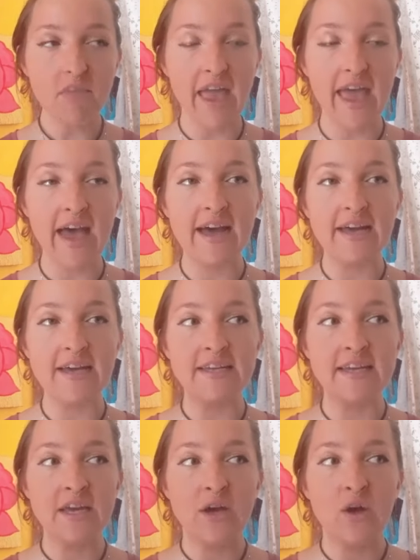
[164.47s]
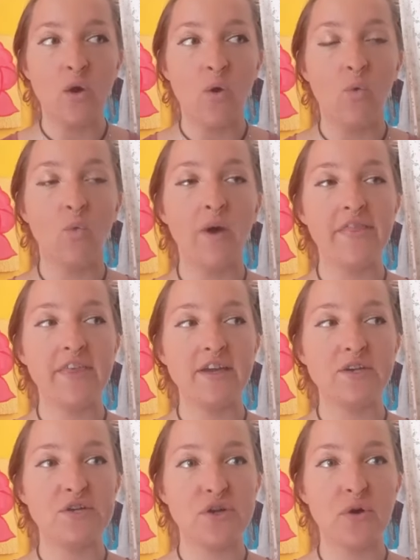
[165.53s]
And what they
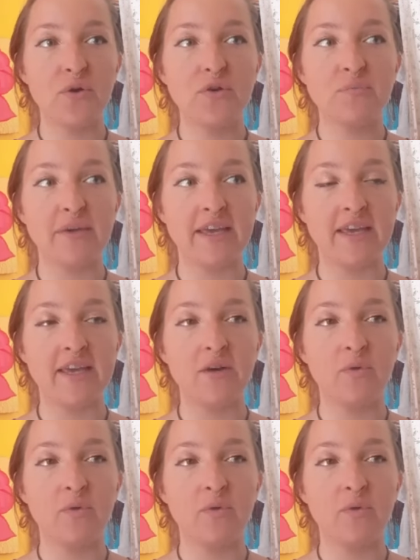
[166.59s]
showed me